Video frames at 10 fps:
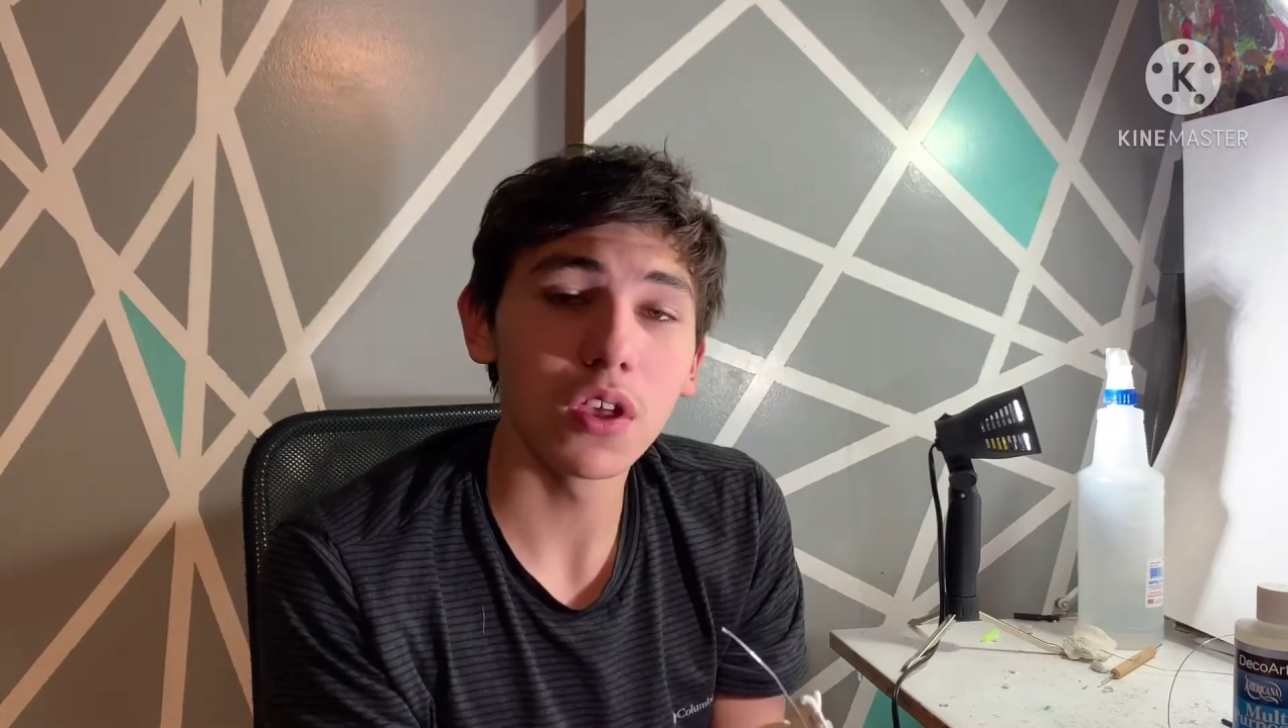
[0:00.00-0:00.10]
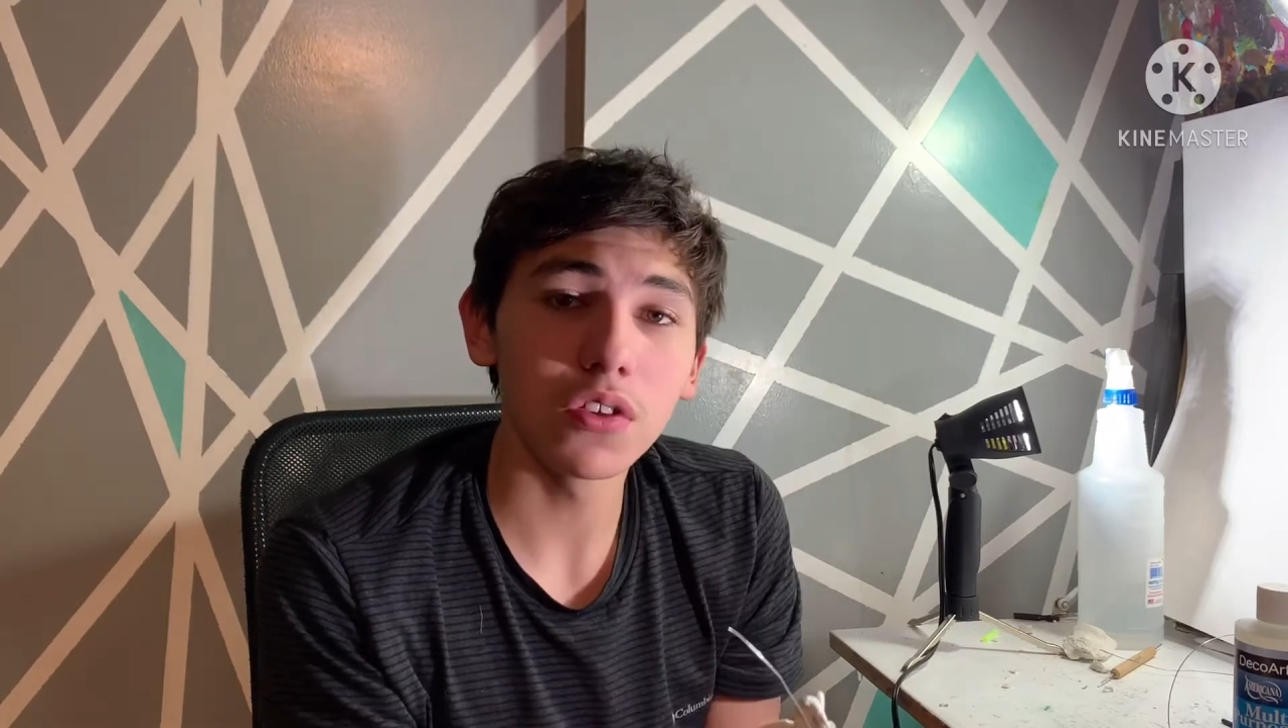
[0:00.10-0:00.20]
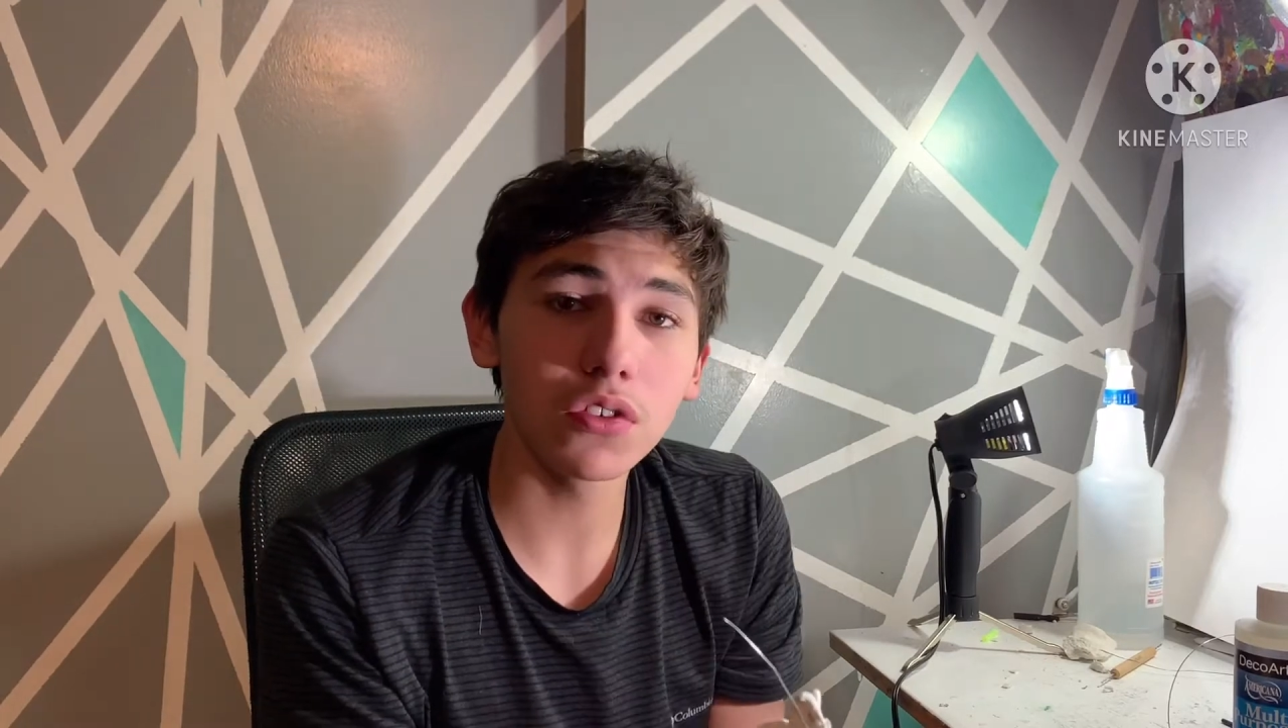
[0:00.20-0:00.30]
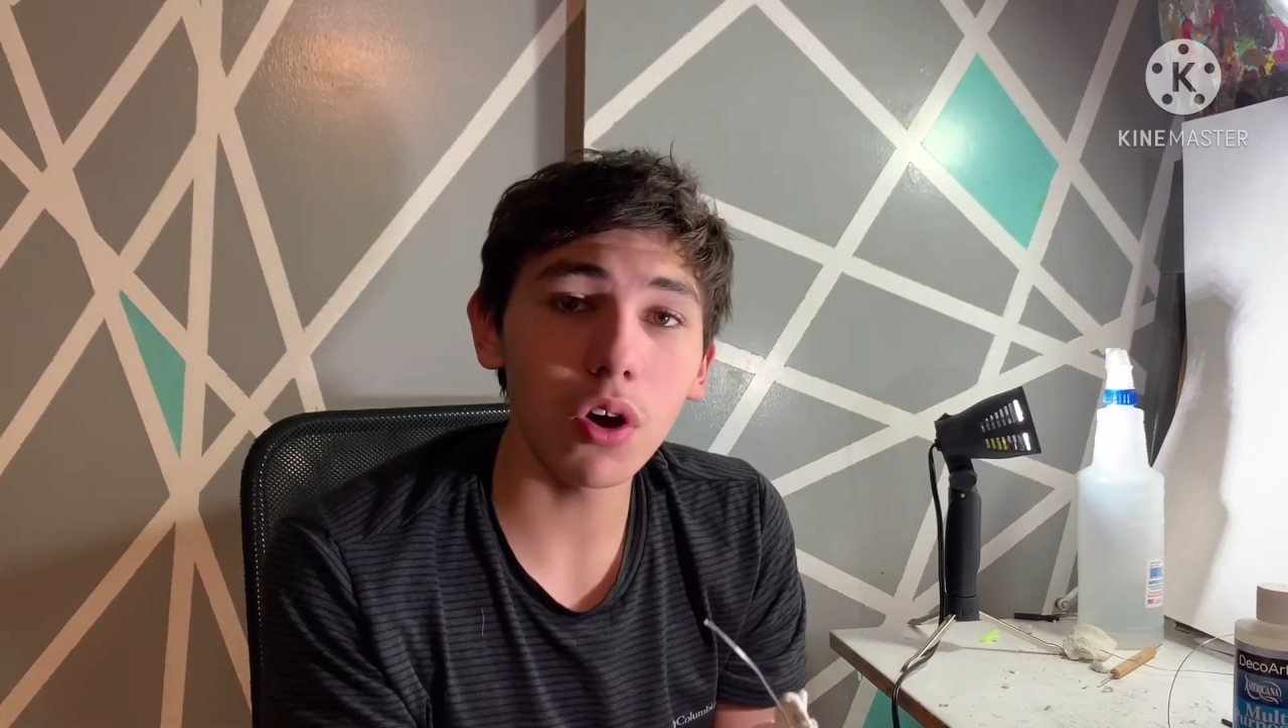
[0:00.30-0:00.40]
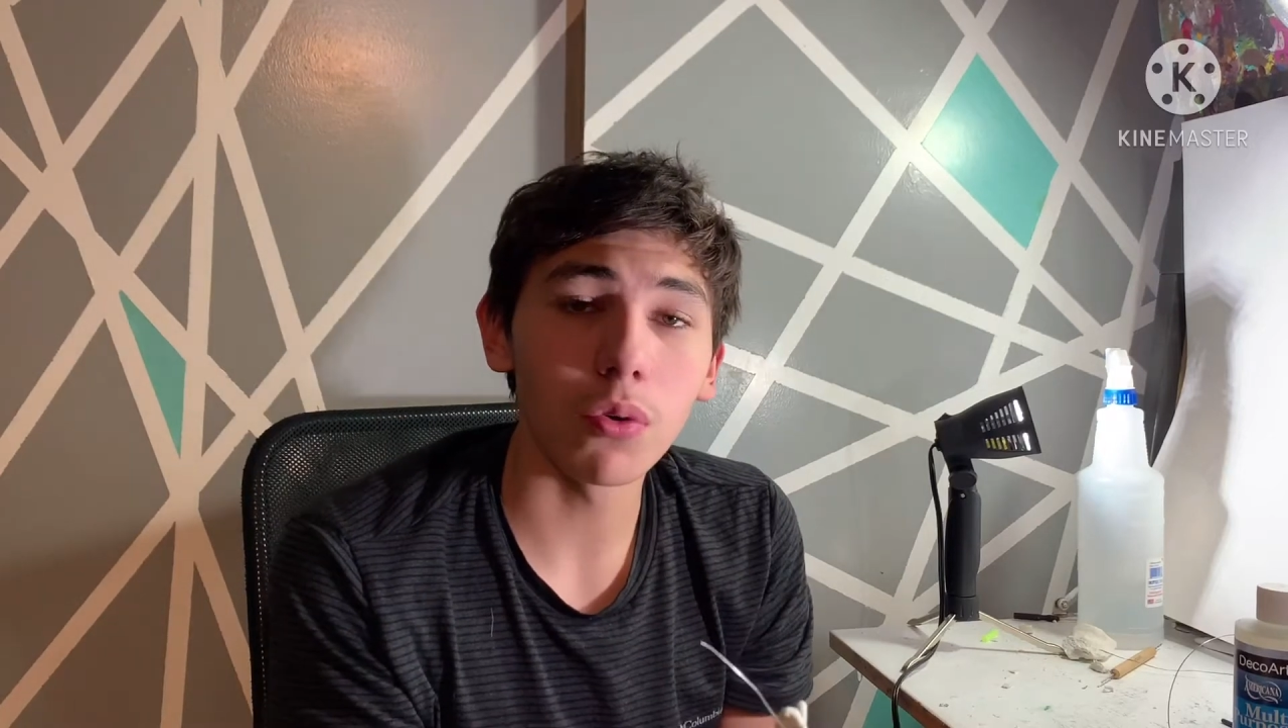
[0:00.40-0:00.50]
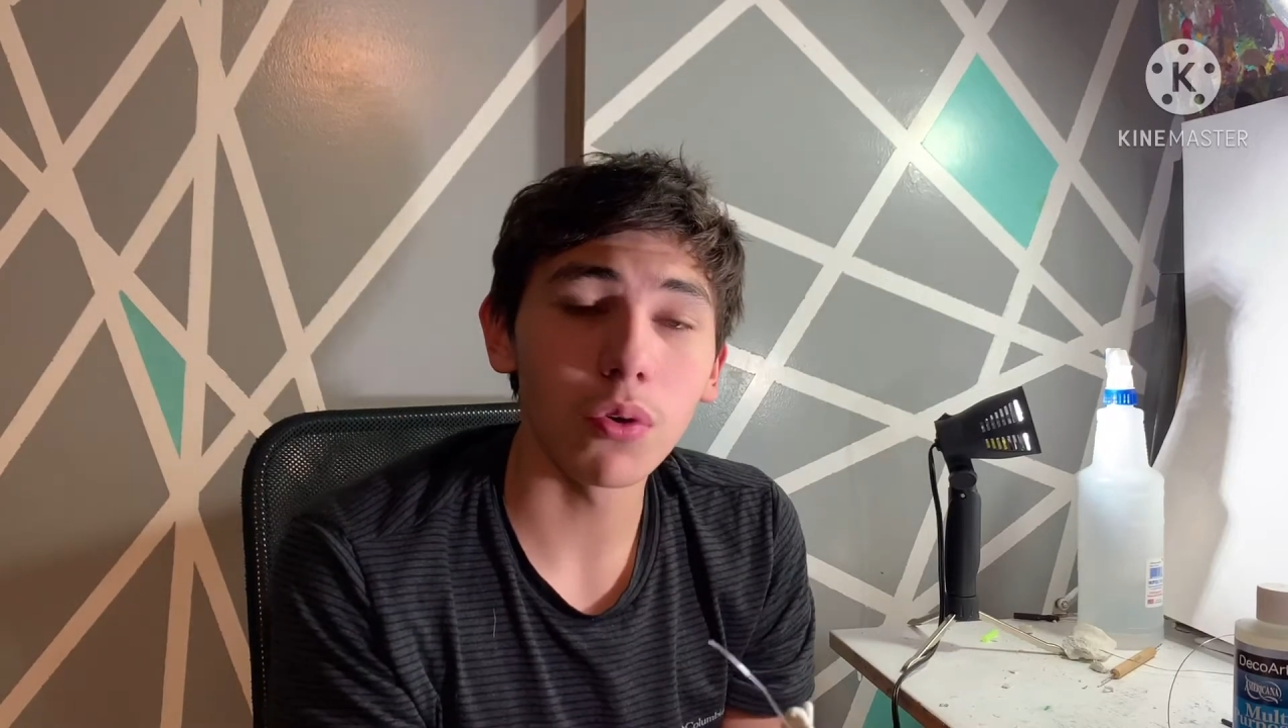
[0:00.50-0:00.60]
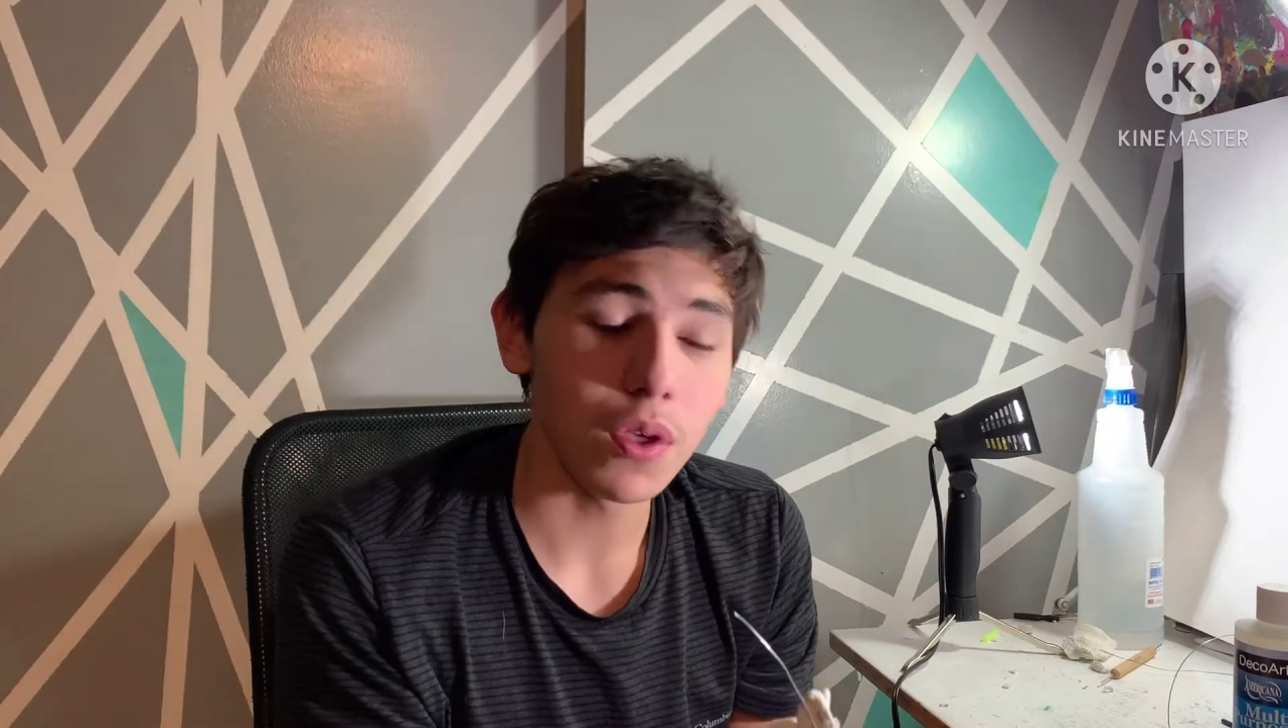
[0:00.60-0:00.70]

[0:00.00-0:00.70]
So,